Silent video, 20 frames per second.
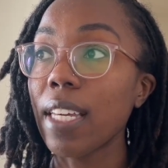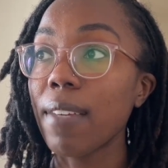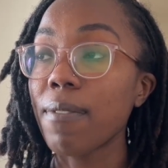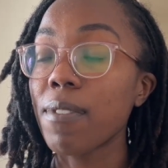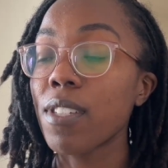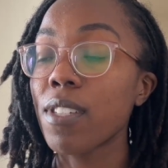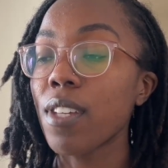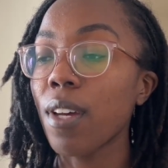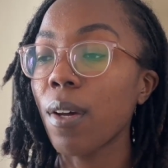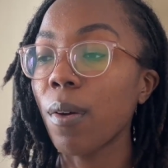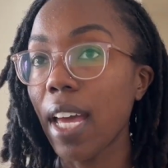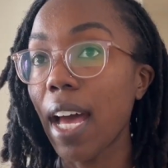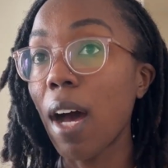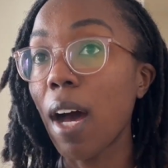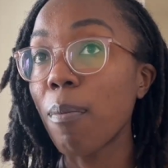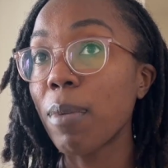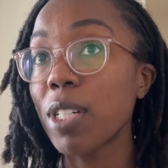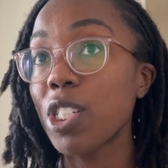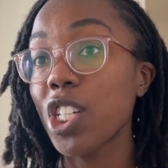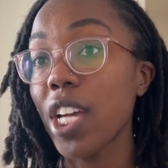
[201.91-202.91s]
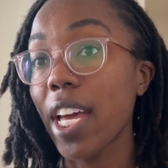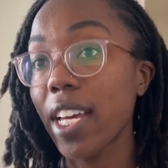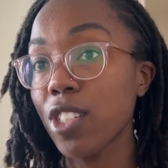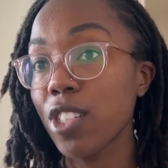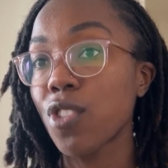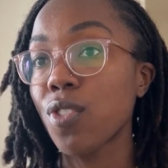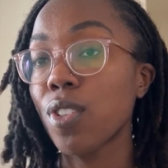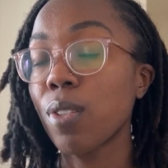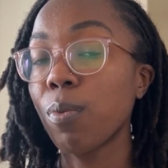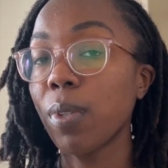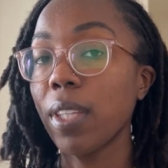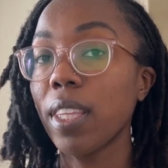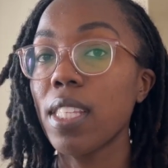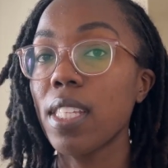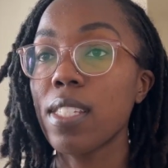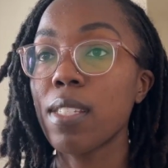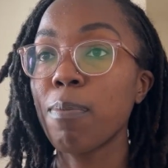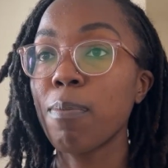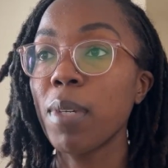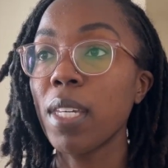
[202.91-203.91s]
If so, how much extra would
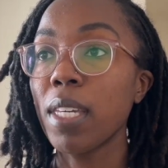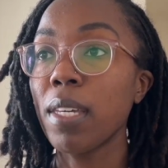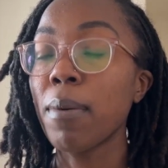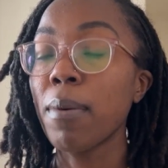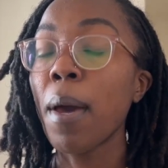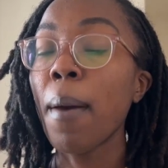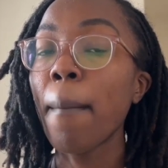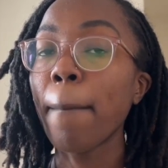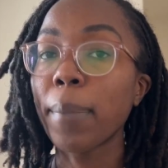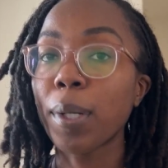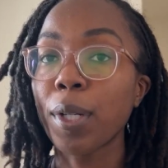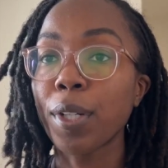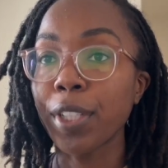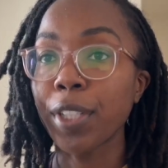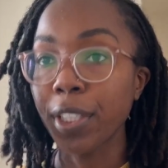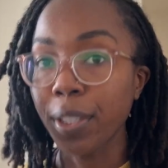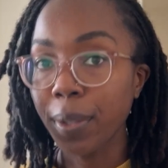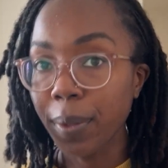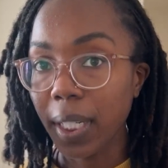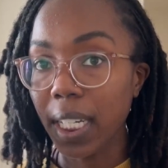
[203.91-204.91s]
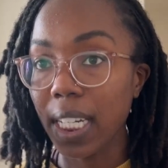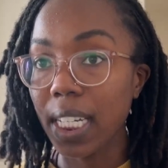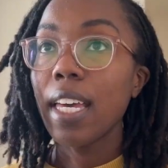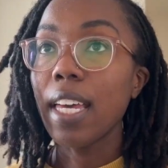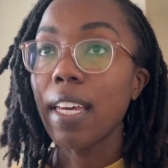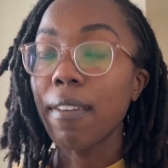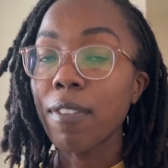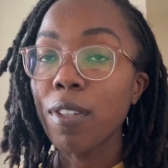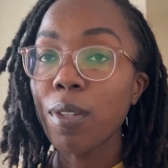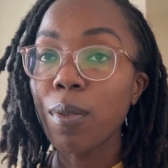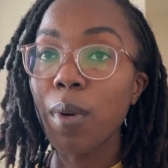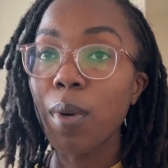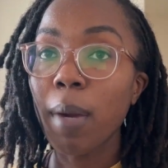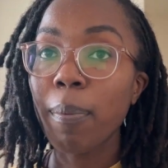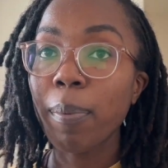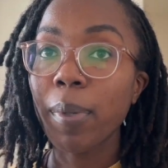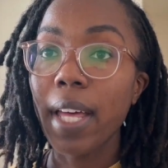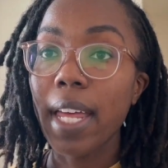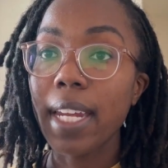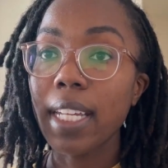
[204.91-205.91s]
this be per unit? If you are
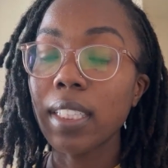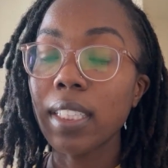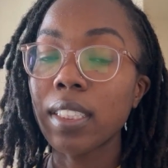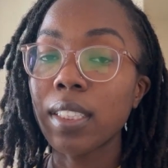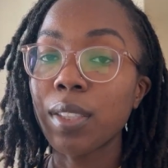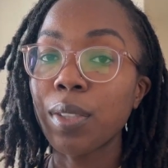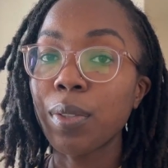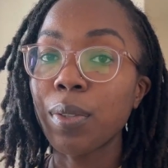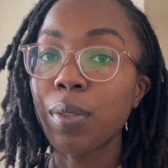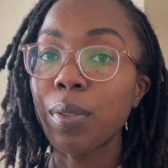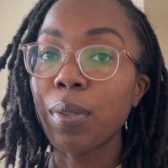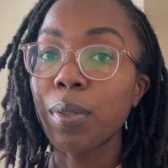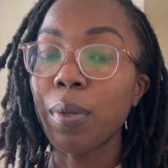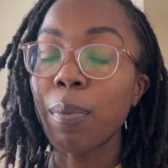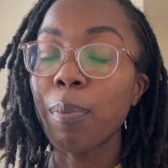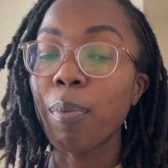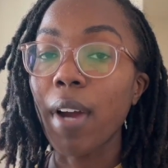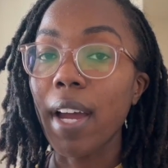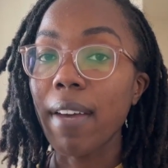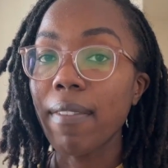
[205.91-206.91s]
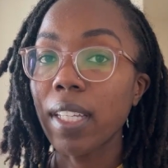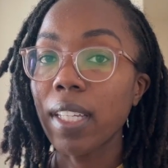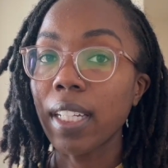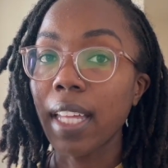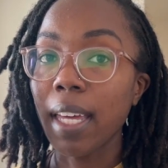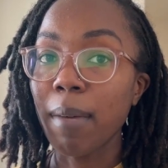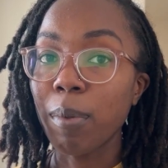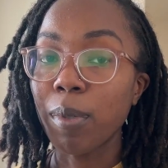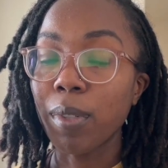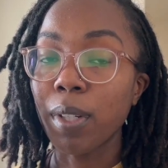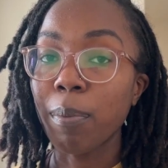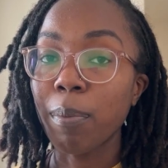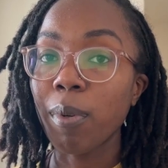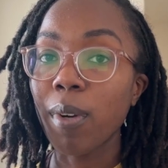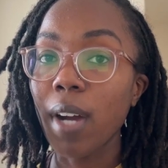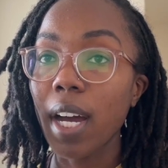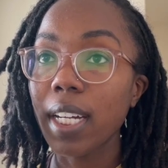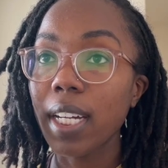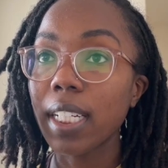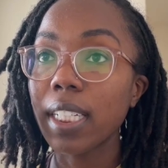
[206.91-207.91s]
planning to private label a
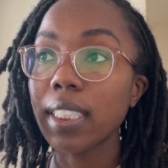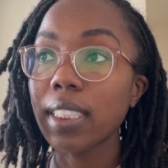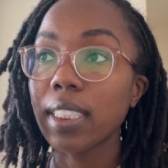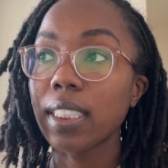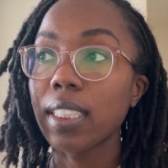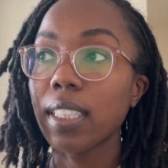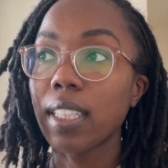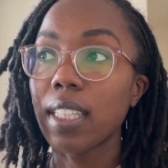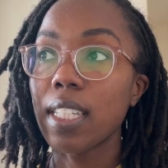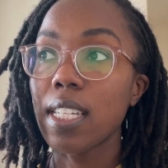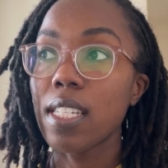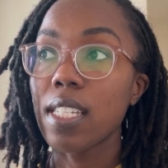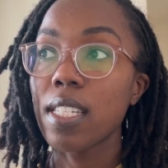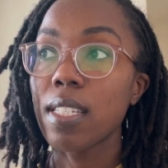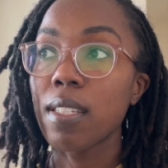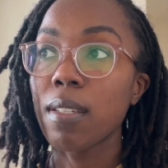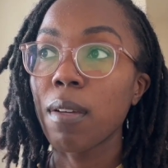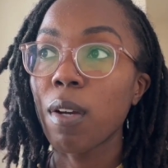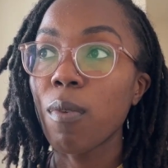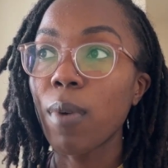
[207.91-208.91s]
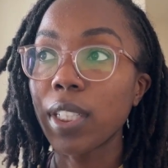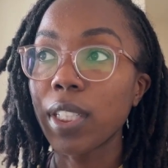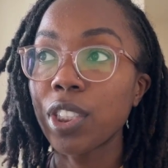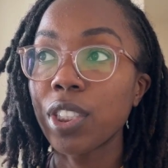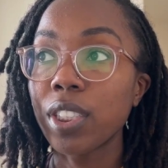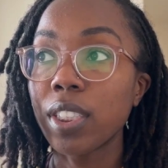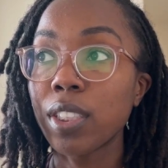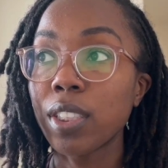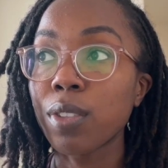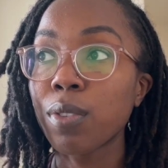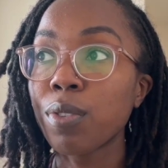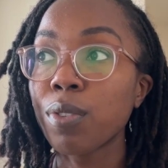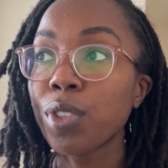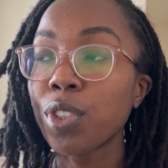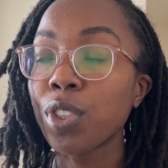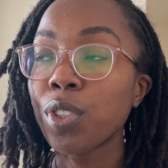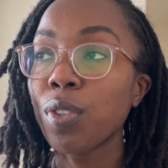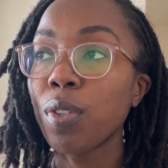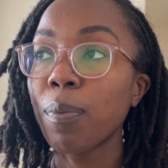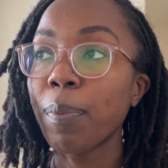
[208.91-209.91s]
product, this question is
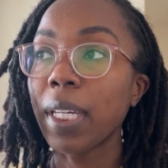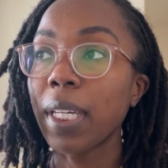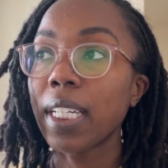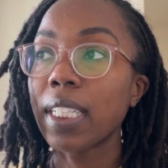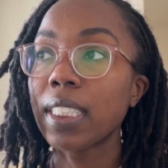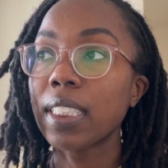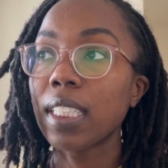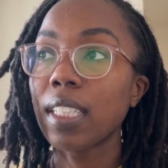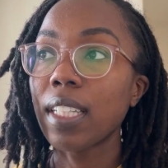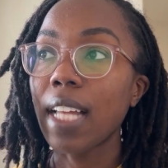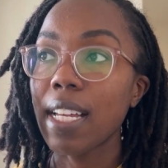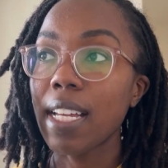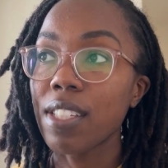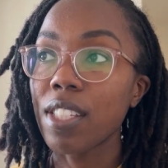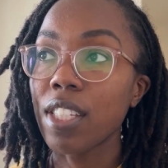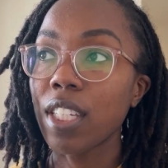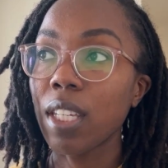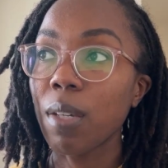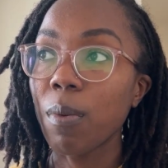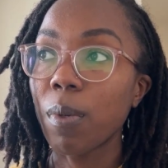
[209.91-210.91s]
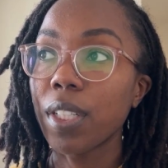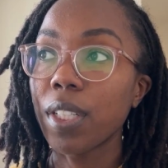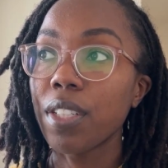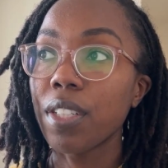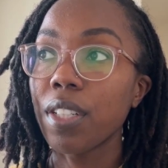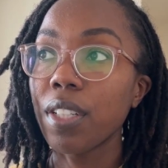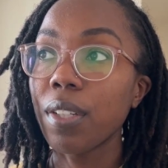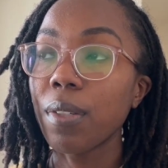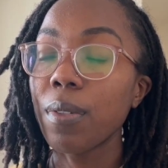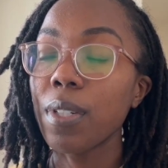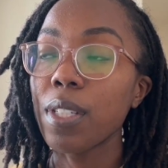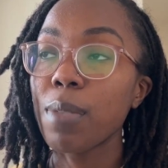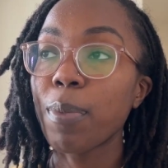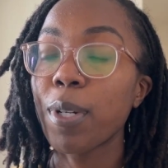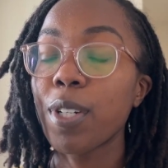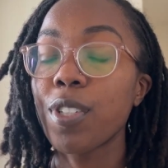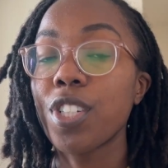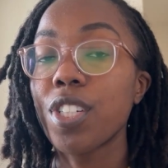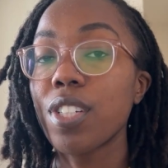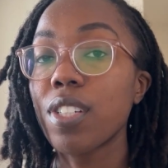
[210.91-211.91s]
crucial because the last thing you want to do is
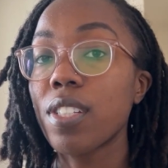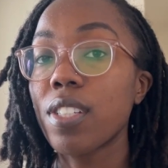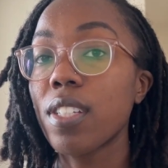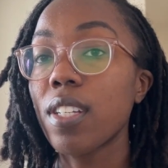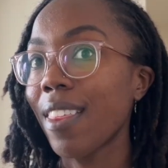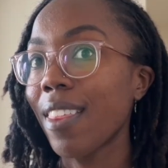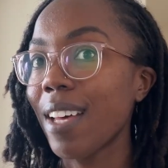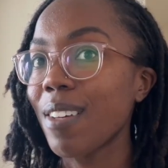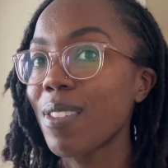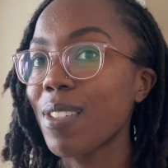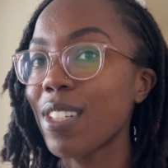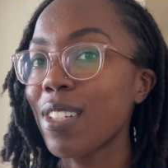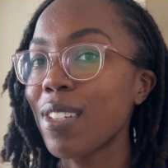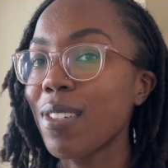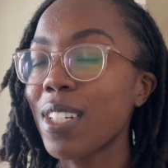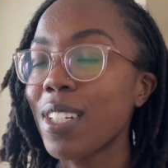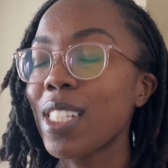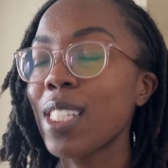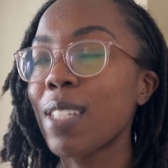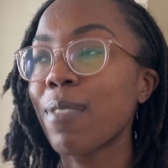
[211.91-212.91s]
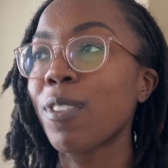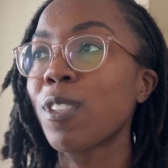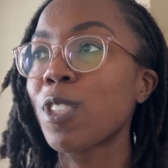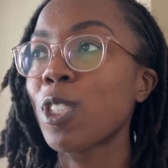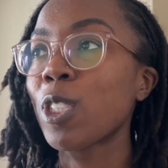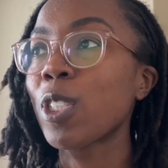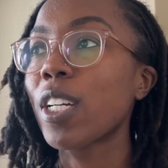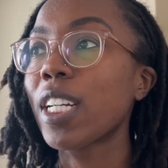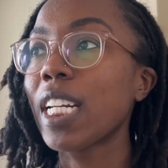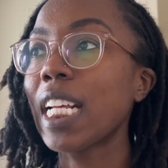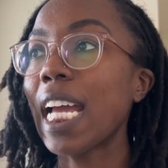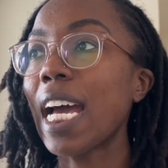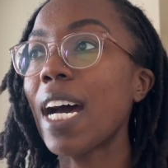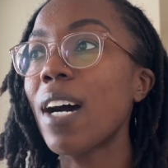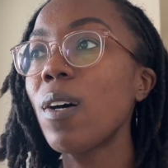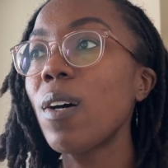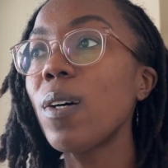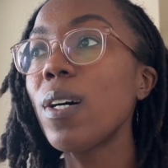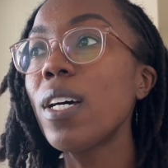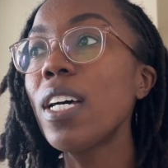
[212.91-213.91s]
purchase 1,000 units if you're starting
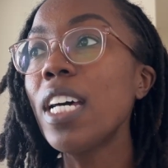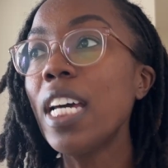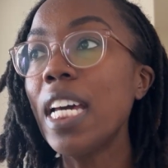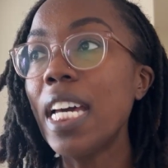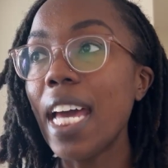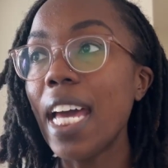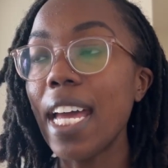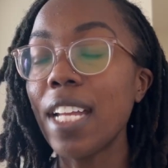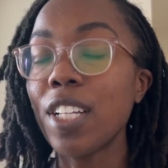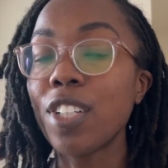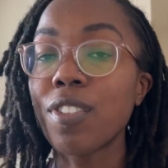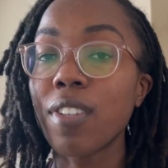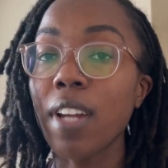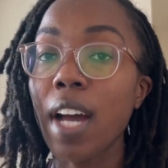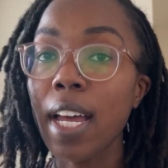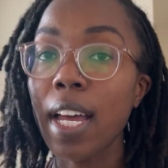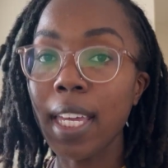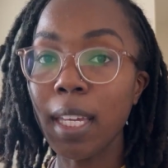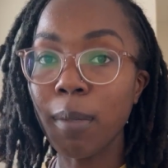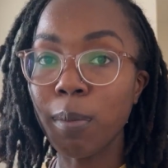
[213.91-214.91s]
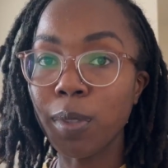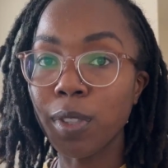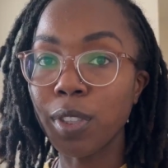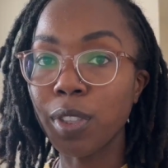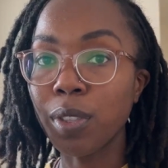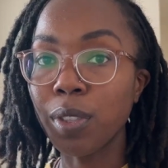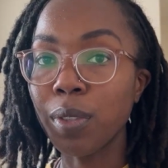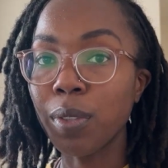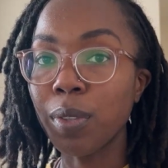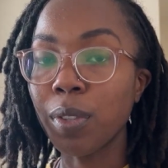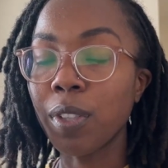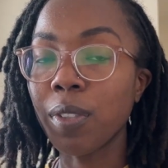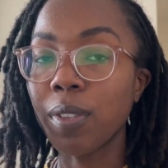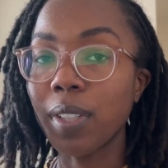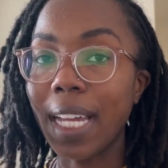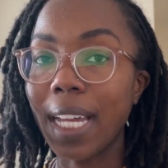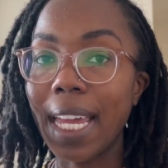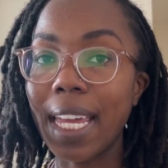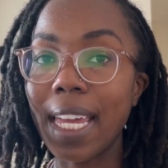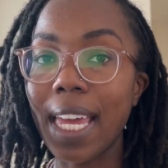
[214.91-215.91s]
out and you're not able to
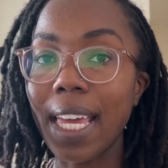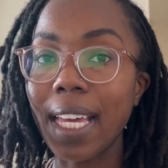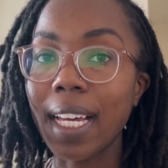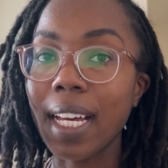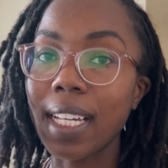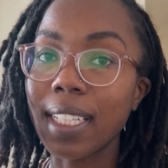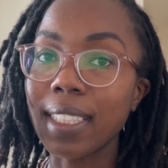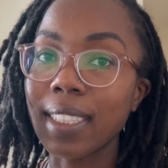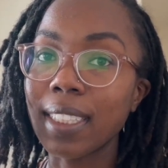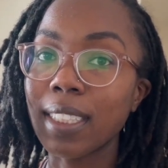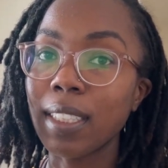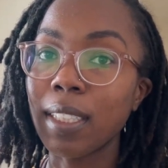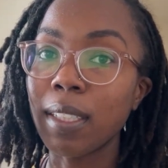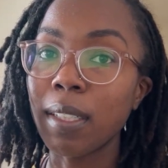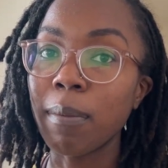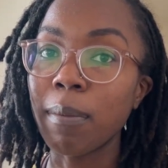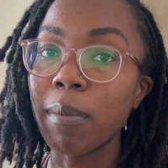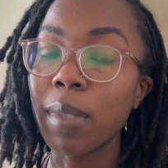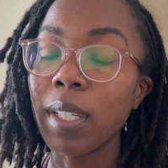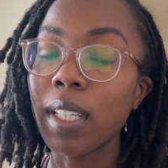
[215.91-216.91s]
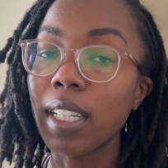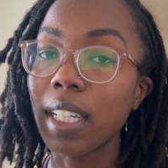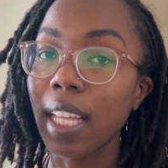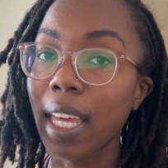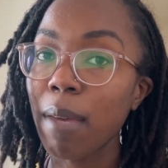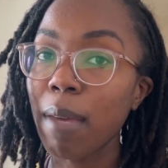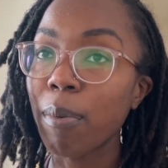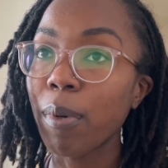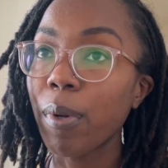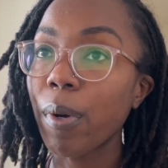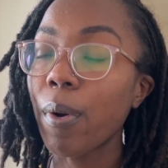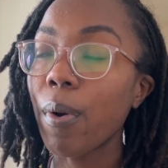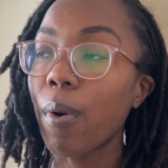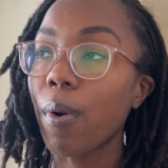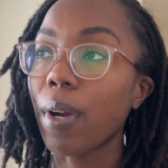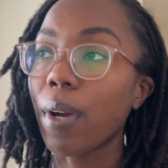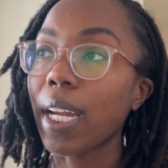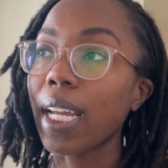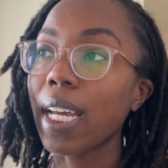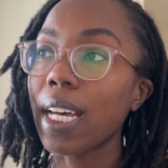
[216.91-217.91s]
create a custom label
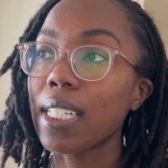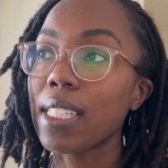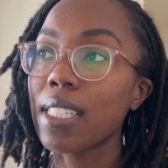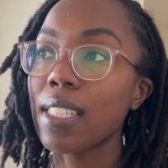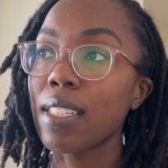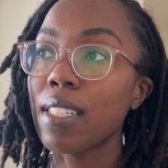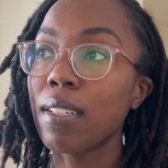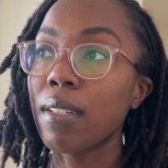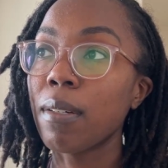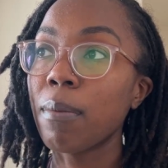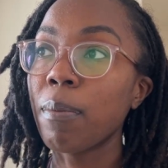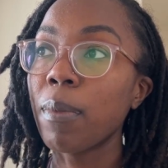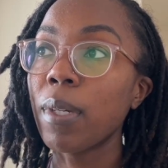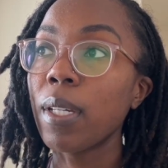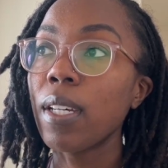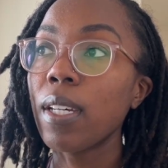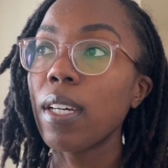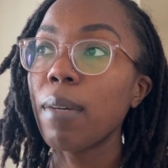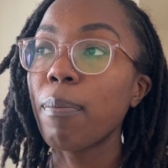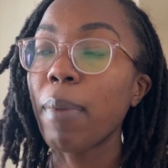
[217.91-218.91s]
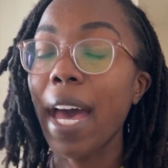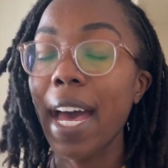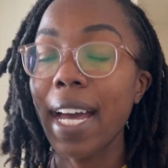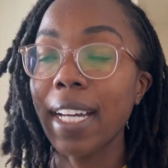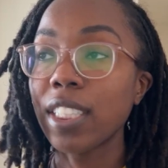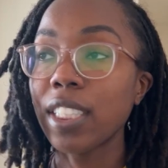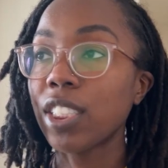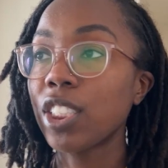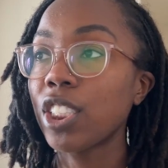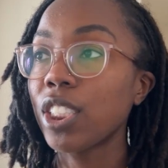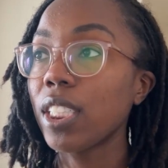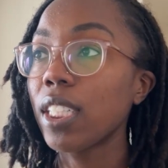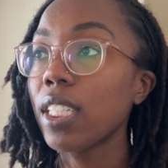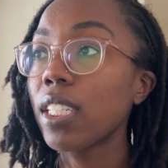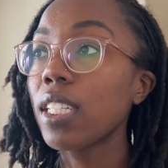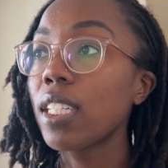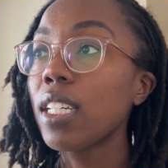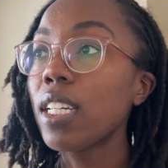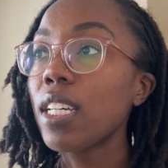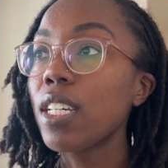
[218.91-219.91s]
or a custom
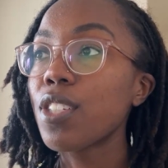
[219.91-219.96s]
packaging.